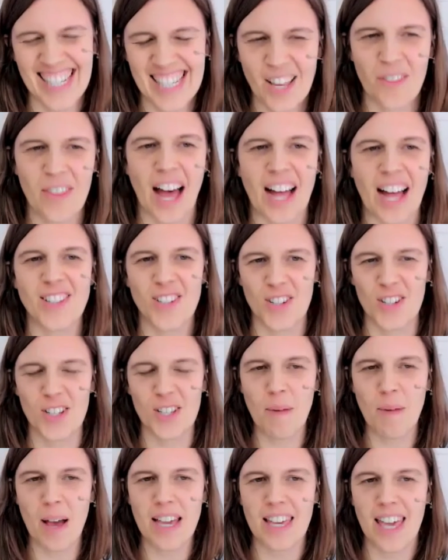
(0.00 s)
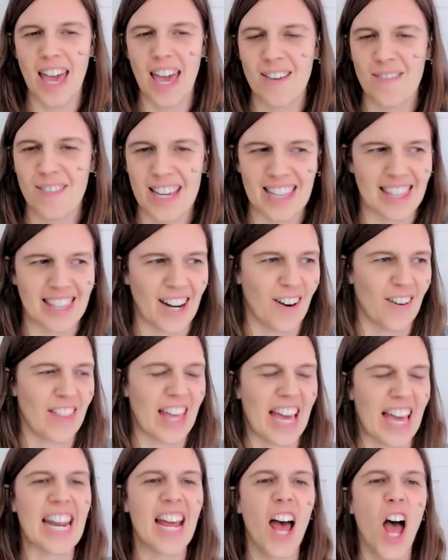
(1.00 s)
So that's just mm. my caveat there
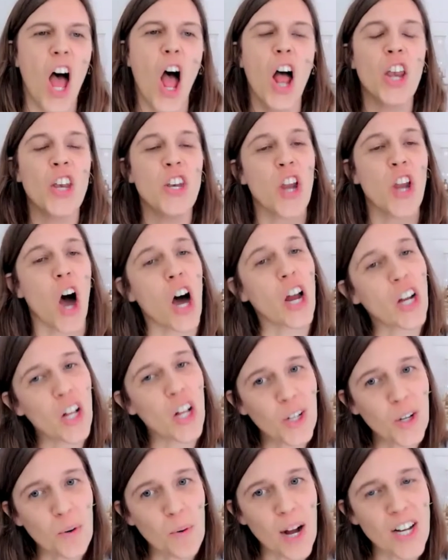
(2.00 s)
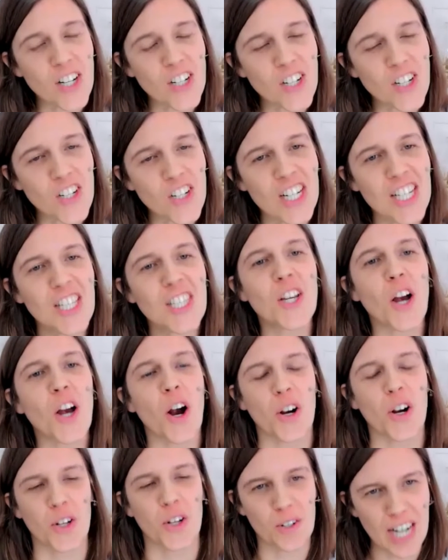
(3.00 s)
that not all questions
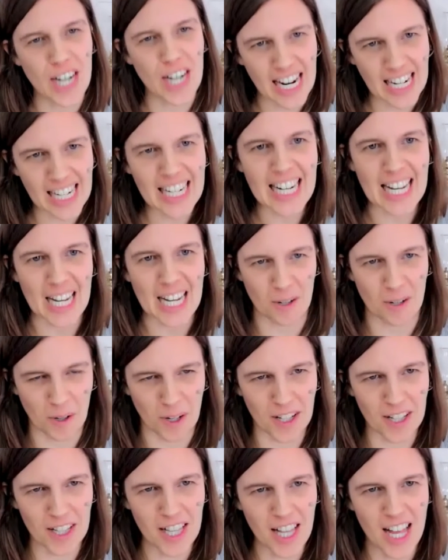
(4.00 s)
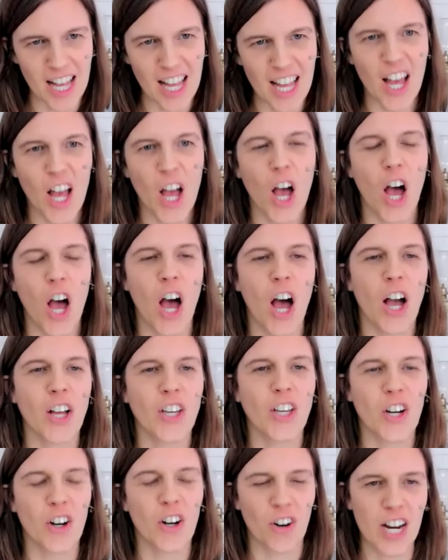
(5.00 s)
are created equal
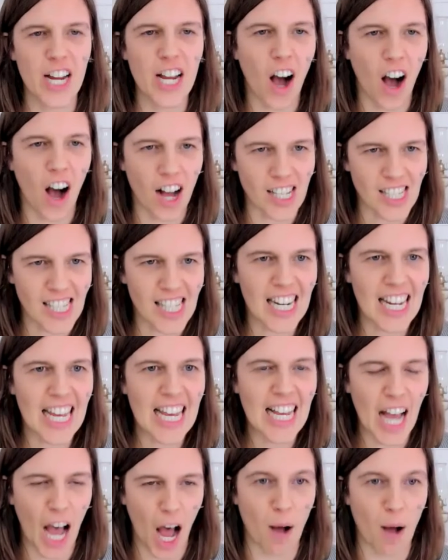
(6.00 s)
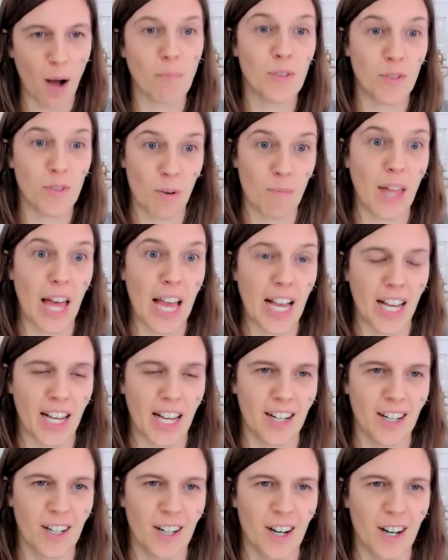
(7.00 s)
curiosity comes from like
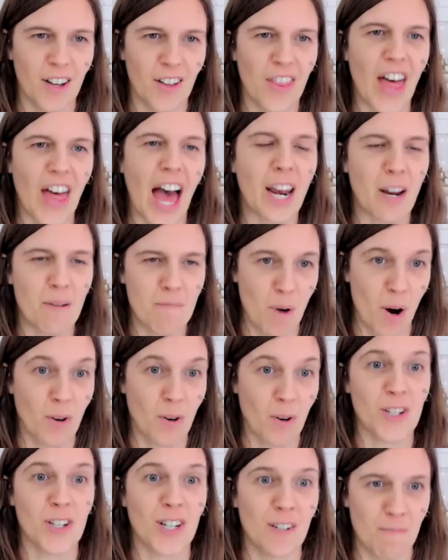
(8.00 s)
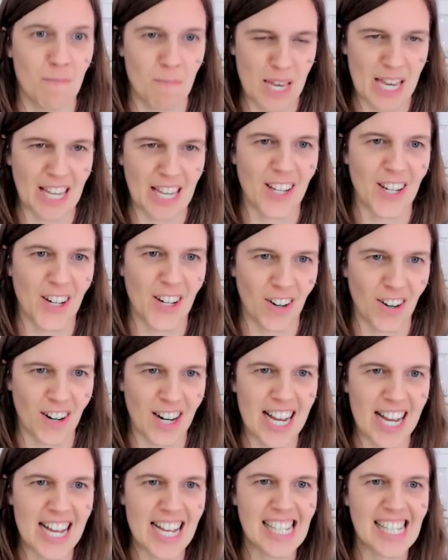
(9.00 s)
that emotion of being
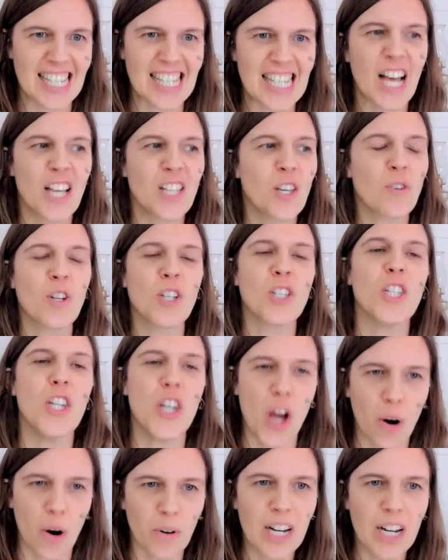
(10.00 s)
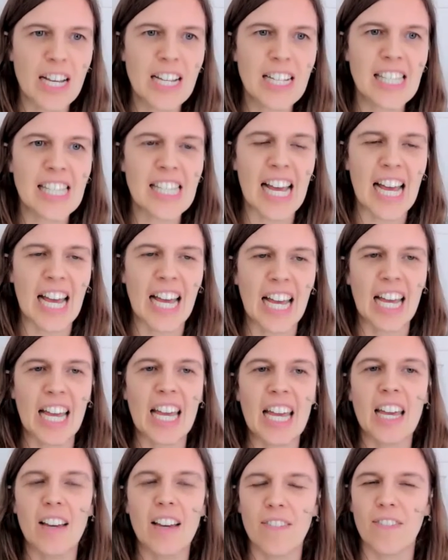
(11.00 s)
curious. So just notice
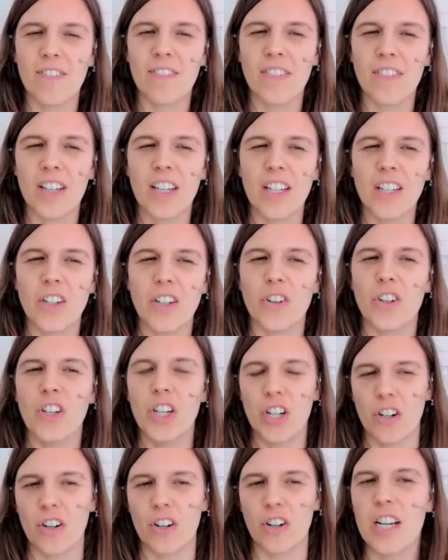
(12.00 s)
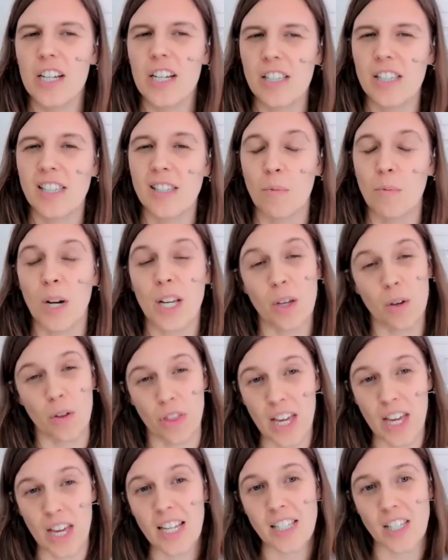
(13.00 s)
if you're curious, what you
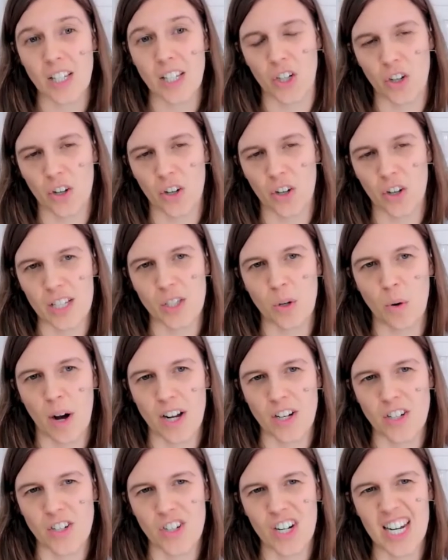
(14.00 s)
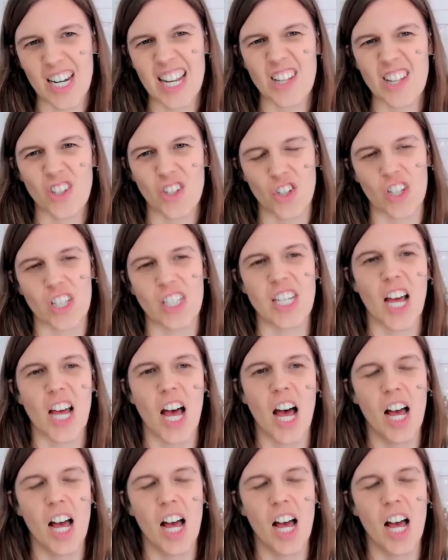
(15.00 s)
think is a curious question is just